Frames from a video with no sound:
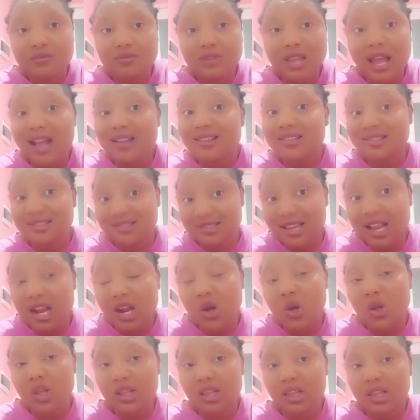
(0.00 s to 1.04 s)
And
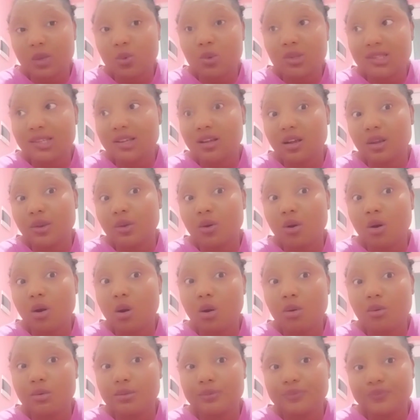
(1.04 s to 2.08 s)
secondly, we tell you,
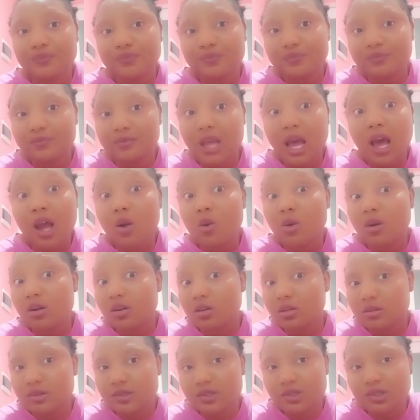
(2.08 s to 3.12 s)
oh, I don't want to
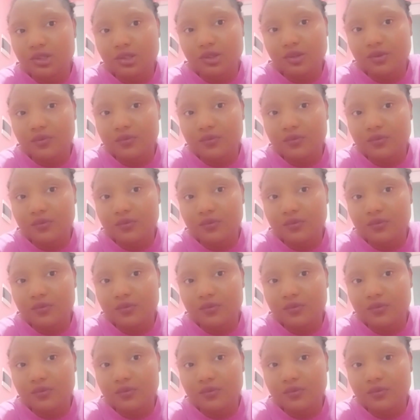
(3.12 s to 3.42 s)
lose you.